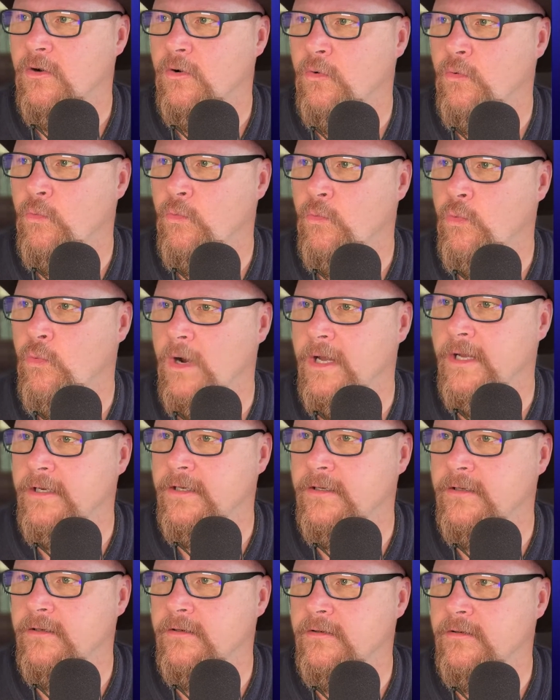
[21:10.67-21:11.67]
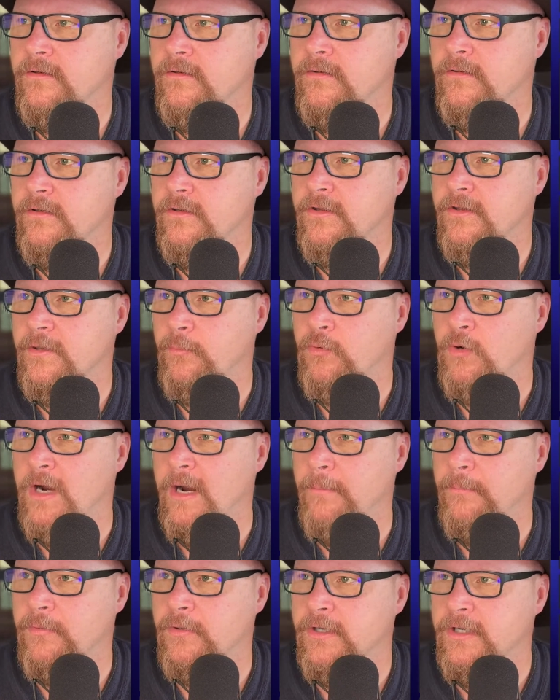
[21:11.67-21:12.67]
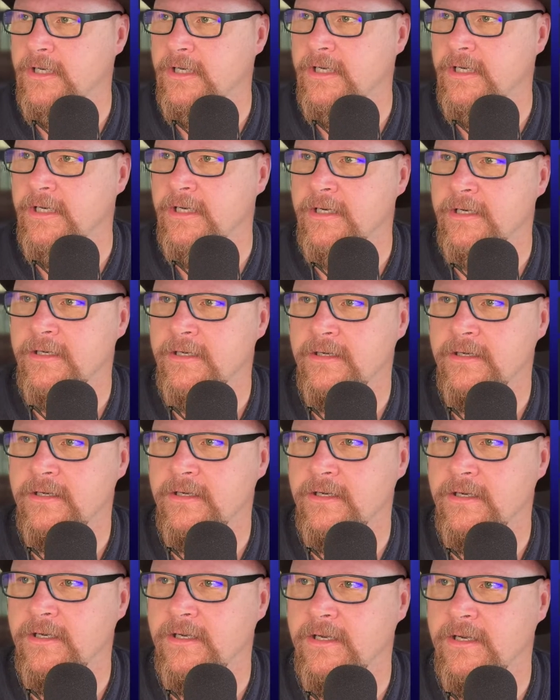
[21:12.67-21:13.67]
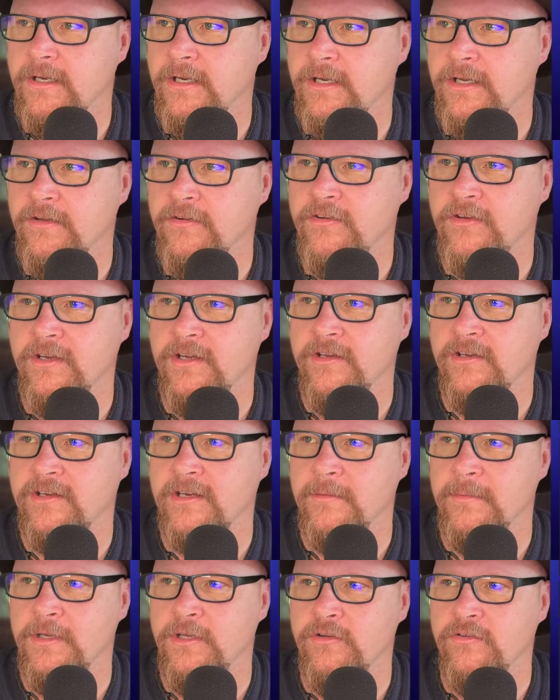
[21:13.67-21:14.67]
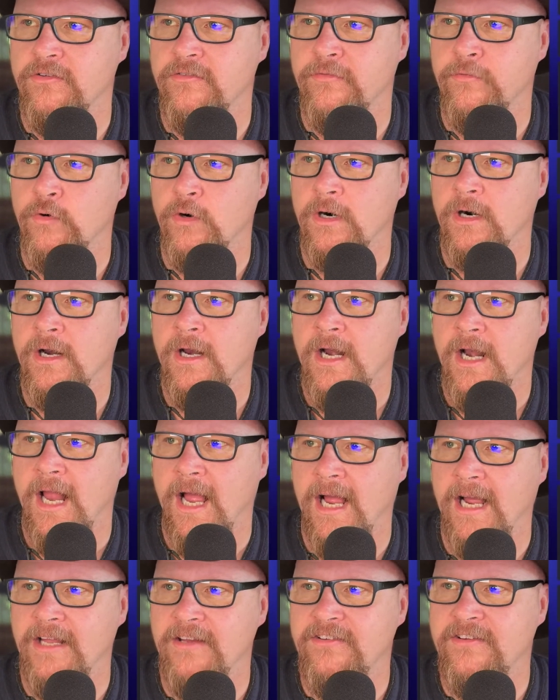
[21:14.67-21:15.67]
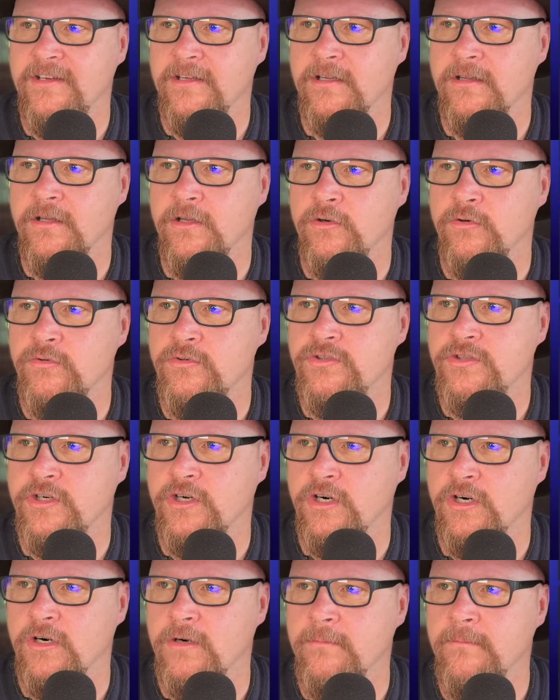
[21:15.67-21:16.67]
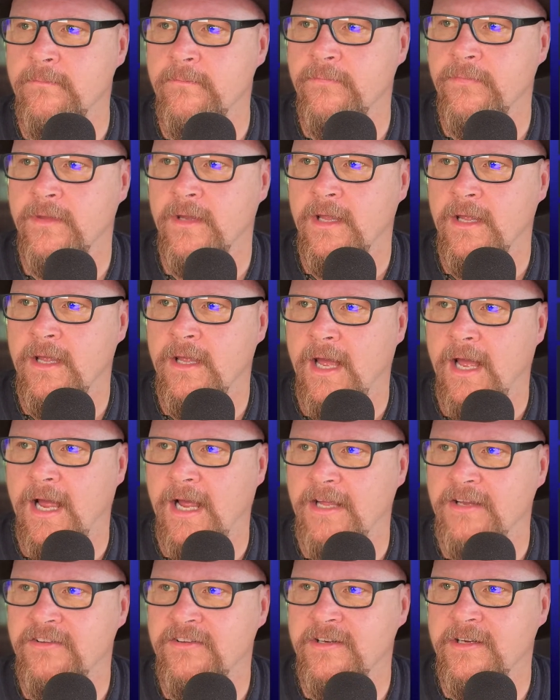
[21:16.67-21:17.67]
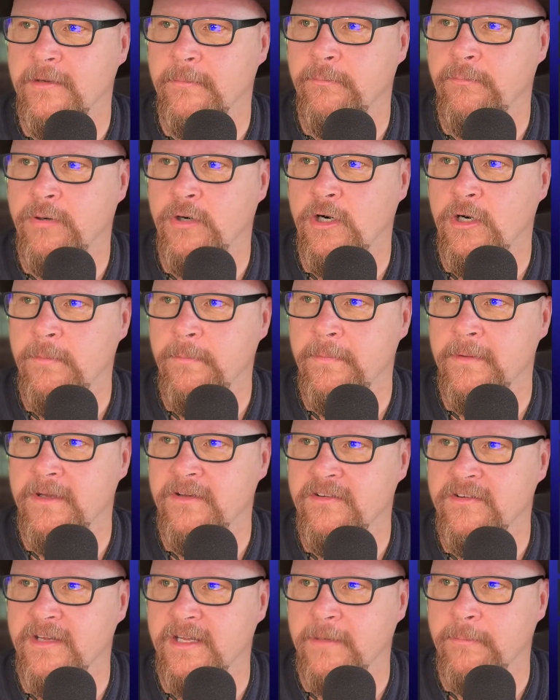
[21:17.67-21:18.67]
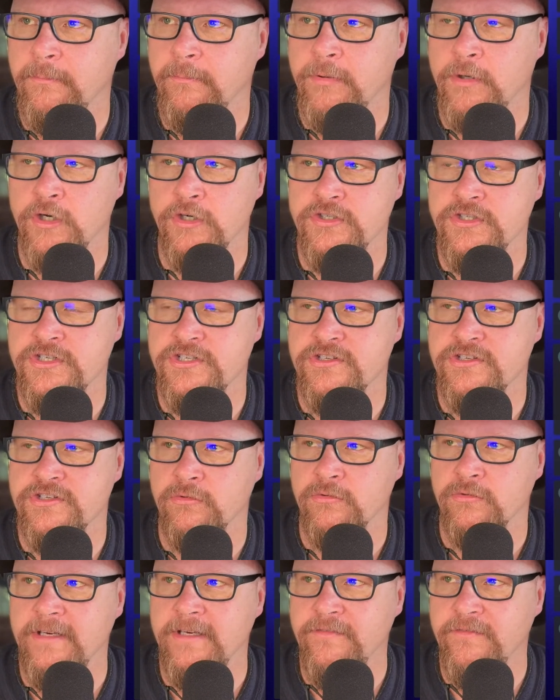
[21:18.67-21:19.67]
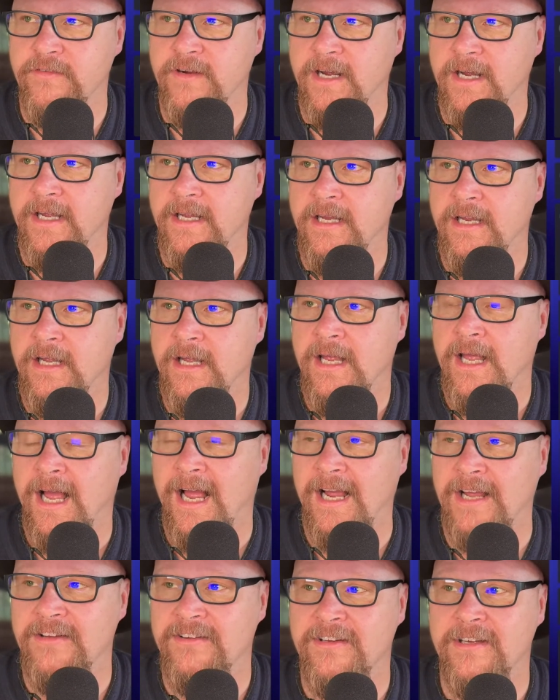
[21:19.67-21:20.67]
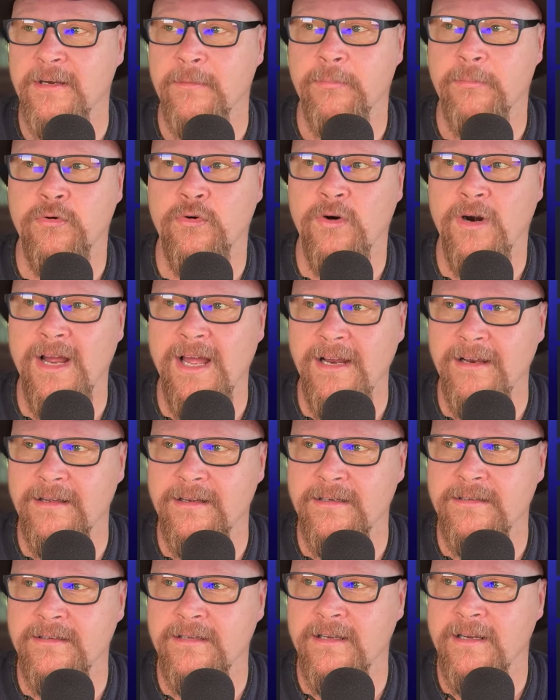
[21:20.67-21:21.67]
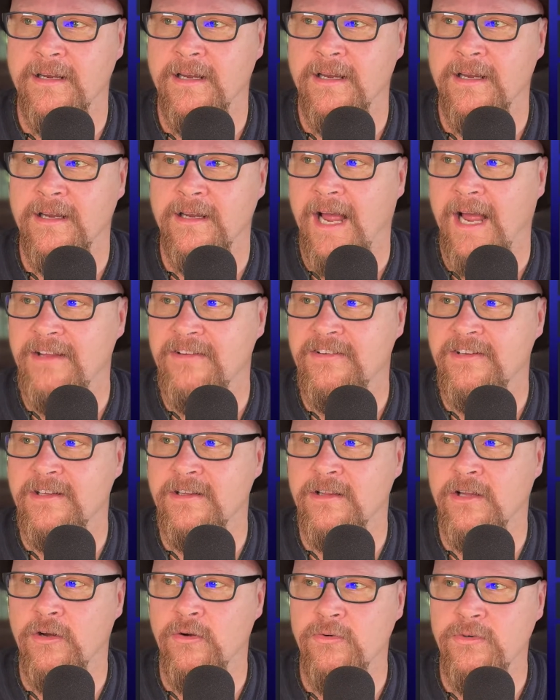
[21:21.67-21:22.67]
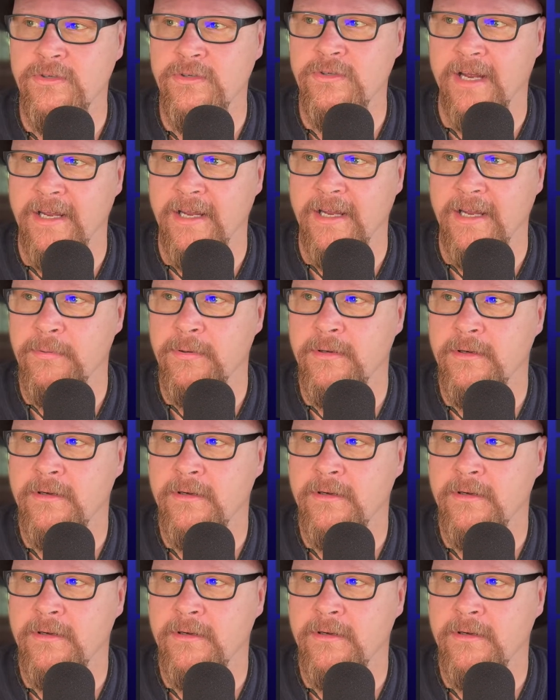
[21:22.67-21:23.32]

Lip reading: what the property is going to be used for. I see a loan term. I see a purpose like purchase or refi. I see a product. I see loan type,